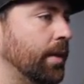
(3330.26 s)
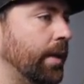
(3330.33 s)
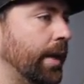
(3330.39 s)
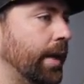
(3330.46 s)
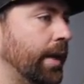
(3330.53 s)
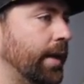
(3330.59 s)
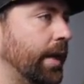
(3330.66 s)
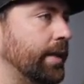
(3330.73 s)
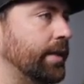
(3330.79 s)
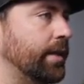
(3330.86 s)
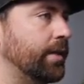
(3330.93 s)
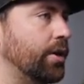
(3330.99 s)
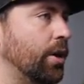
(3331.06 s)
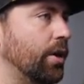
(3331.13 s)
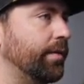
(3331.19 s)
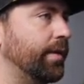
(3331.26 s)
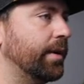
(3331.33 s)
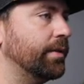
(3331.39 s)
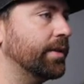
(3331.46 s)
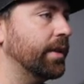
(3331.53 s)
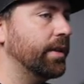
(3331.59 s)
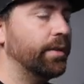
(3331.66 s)
And I didn't know if I
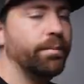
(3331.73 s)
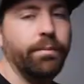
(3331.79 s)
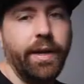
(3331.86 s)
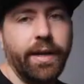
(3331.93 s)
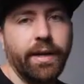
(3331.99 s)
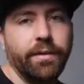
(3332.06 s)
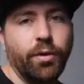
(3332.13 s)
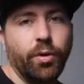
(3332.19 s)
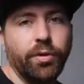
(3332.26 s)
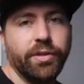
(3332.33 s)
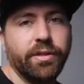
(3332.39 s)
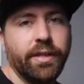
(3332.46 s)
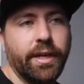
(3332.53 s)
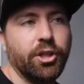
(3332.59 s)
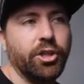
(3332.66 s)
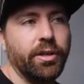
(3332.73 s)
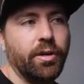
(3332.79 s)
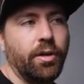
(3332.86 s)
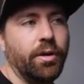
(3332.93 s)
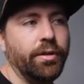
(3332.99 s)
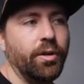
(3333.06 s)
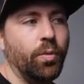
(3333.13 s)
was going to make a whole section
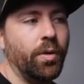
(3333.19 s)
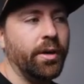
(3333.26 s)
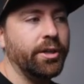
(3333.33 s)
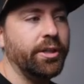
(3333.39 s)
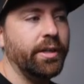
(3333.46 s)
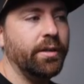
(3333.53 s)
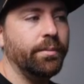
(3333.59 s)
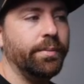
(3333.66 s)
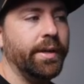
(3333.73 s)
on the washout,